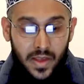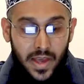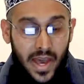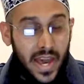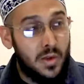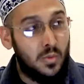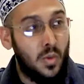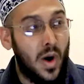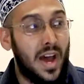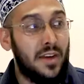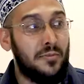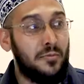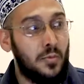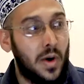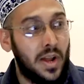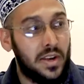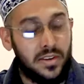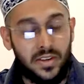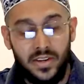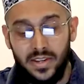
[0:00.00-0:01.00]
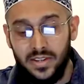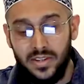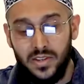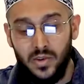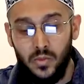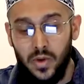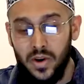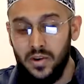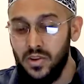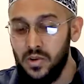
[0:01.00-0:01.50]
A wife wonders
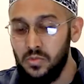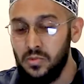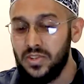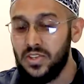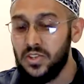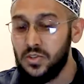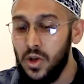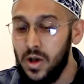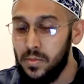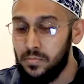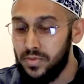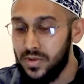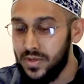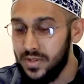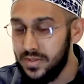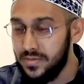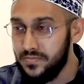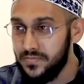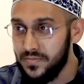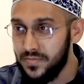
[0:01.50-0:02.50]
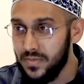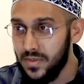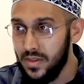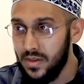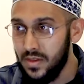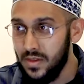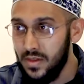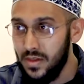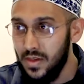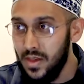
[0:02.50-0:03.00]
where it will stop.
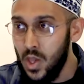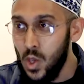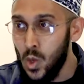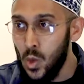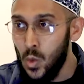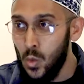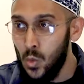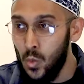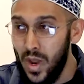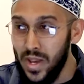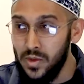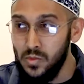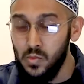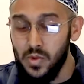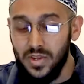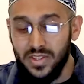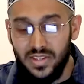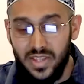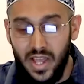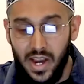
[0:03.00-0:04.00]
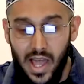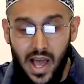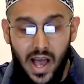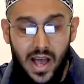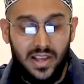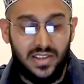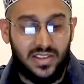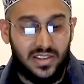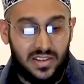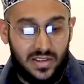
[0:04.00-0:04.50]
When was the
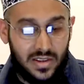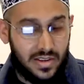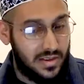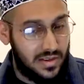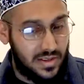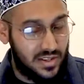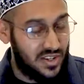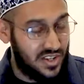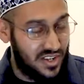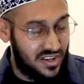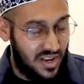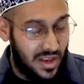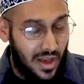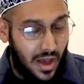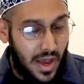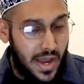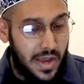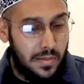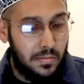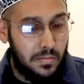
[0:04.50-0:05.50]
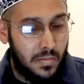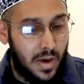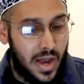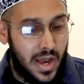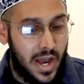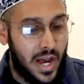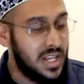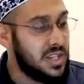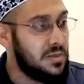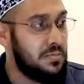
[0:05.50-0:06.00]
last time my
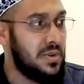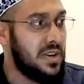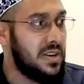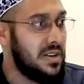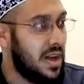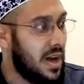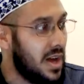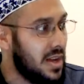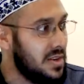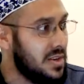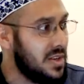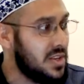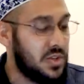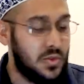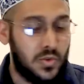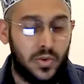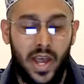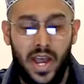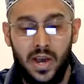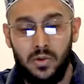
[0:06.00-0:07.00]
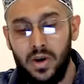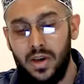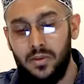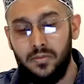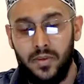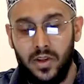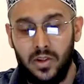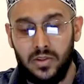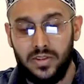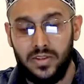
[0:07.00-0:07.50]
husband understood how I
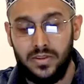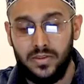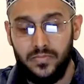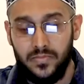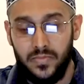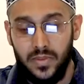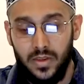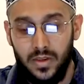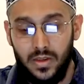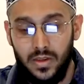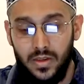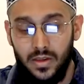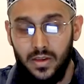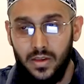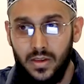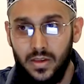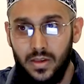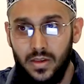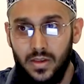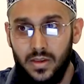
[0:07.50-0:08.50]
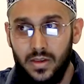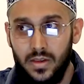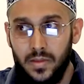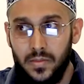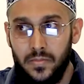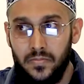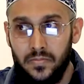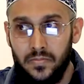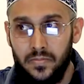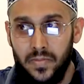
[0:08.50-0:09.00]
felt?
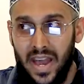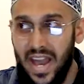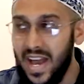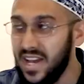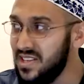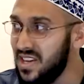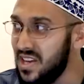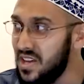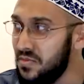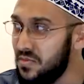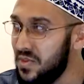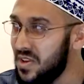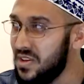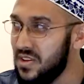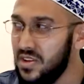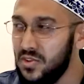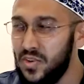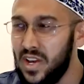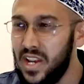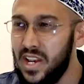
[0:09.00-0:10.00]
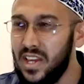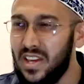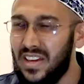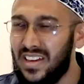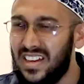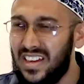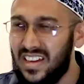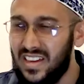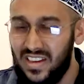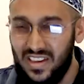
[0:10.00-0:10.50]
Has he even really
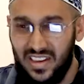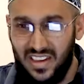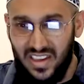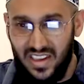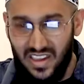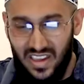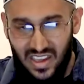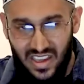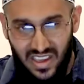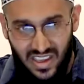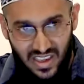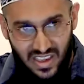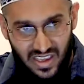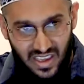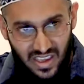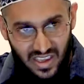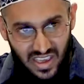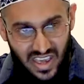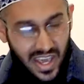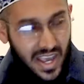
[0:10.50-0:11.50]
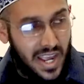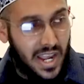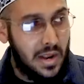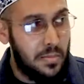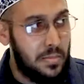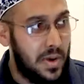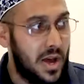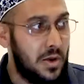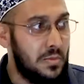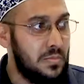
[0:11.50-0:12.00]
cared
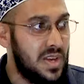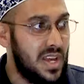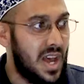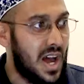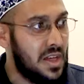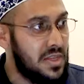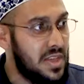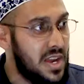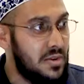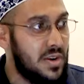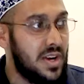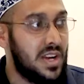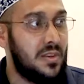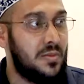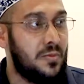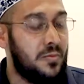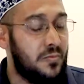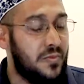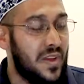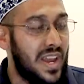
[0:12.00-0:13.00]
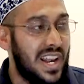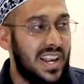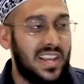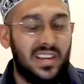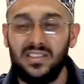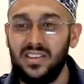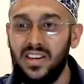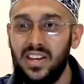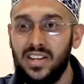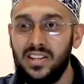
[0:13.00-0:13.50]
about me? Are there any
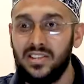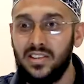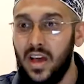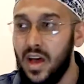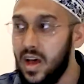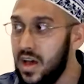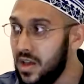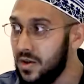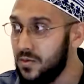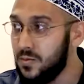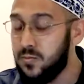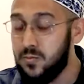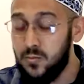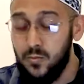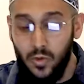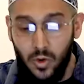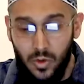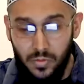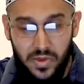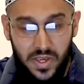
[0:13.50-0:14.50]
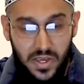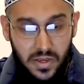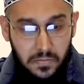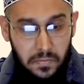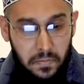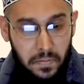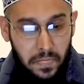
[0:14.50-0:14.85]
feelings in his heart for me?